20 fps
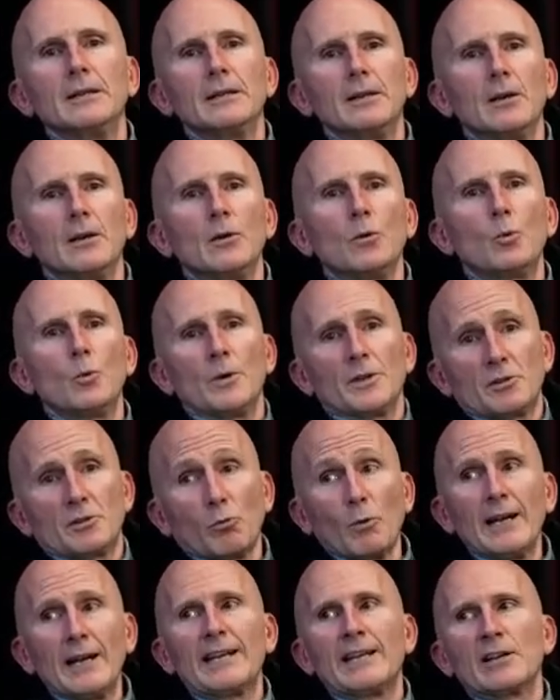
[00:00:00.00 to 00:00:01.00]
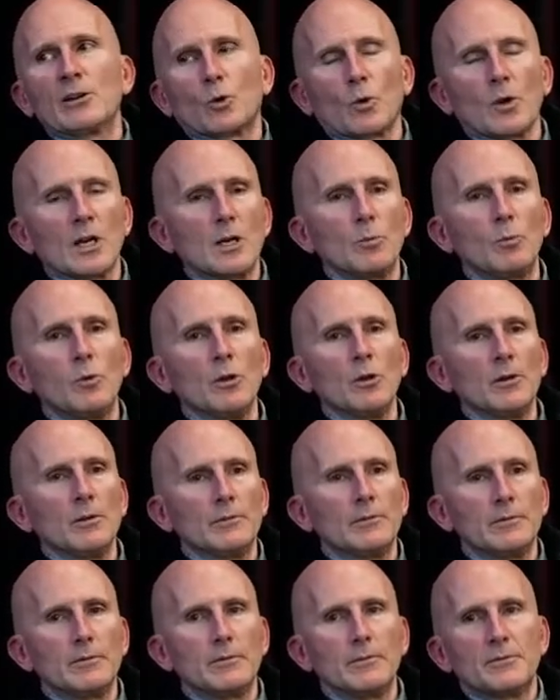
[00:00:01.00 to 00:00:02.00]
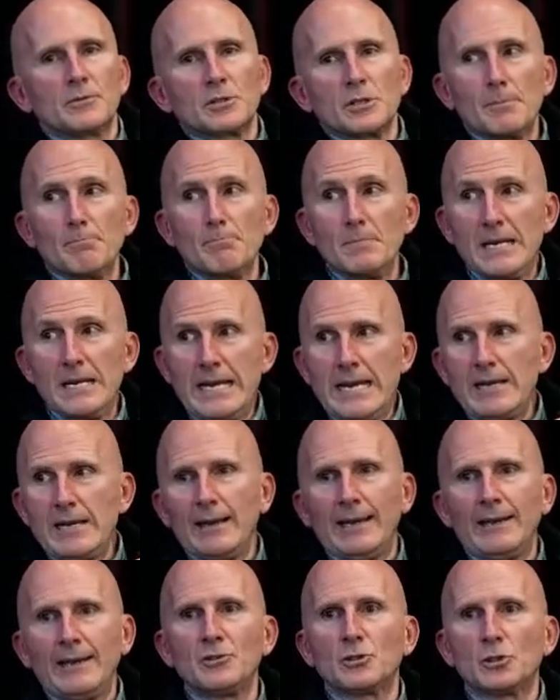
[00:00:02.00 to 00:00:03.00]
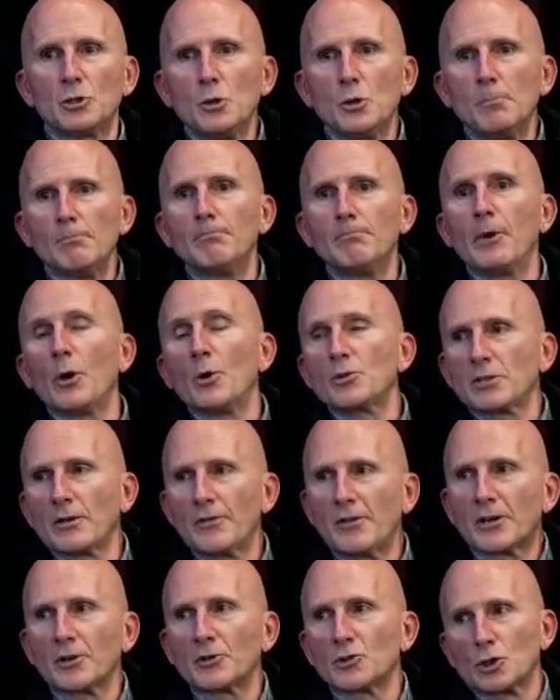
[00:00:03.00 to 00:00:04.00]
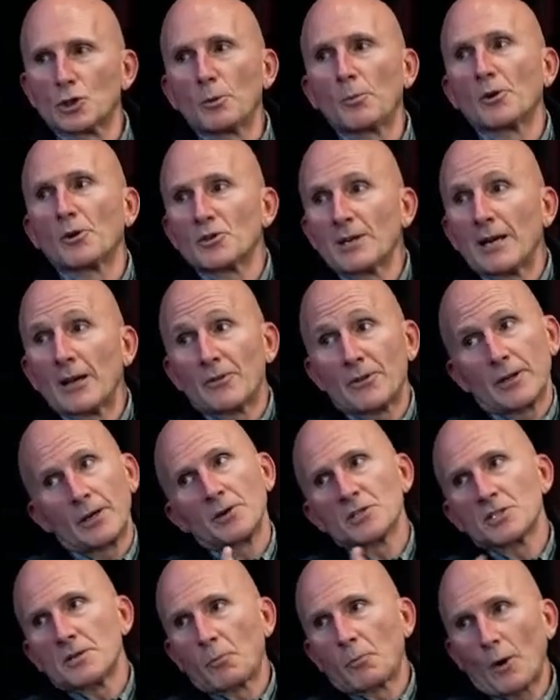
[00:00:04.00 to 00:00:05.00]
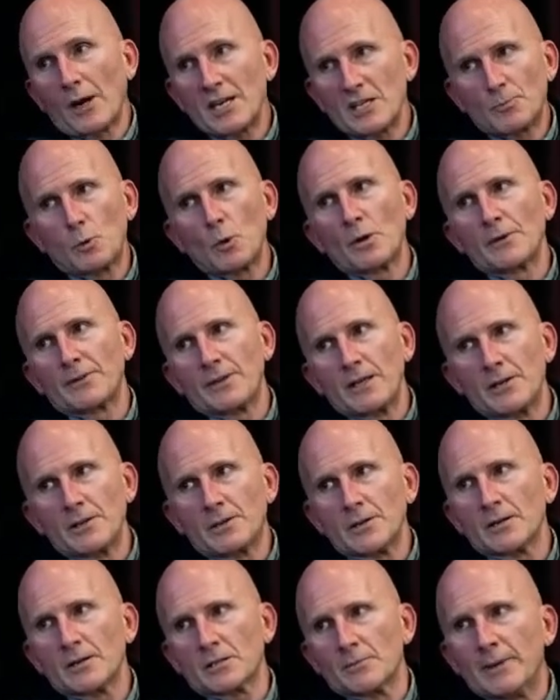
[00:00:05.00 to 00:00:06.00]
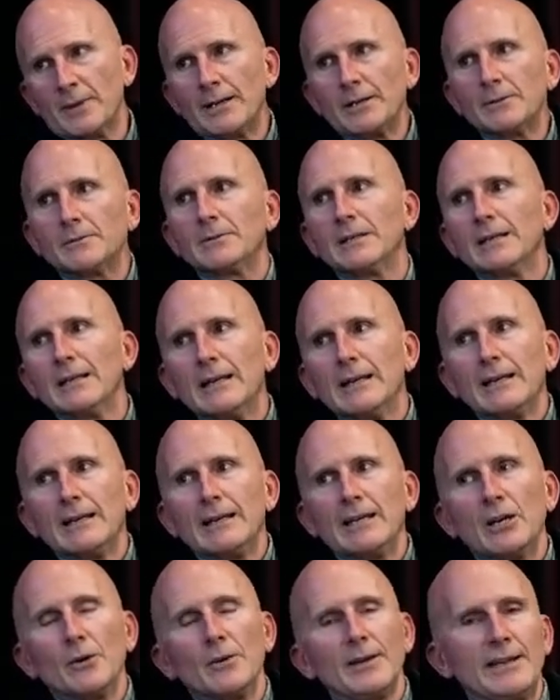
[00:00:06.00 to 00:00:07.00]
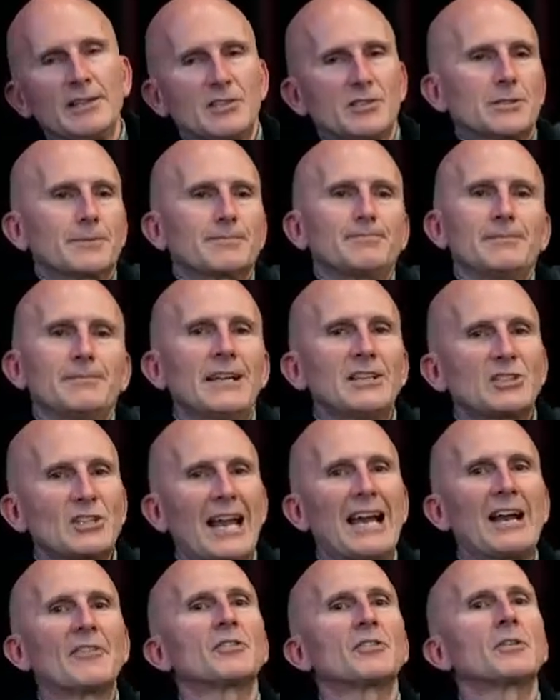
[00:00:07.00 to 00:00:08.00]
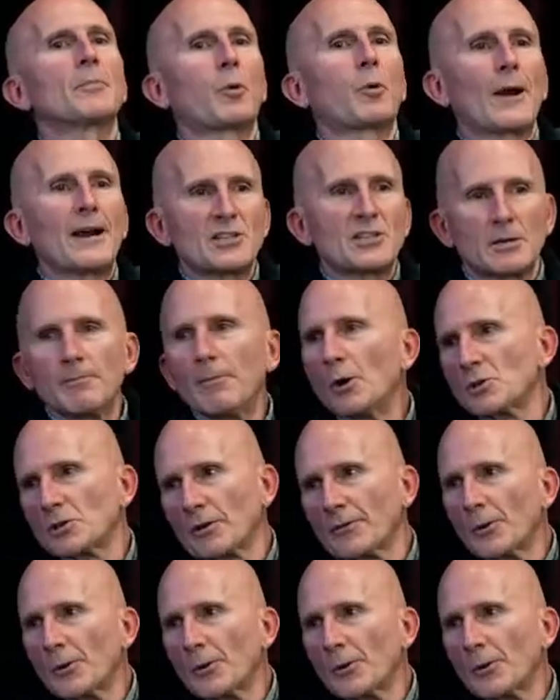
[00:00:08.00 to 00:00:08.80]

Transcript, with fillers: what's really incredible to me and to most of the consumers out there is the price point that you talked about. You know, it's, it's half the price of most of those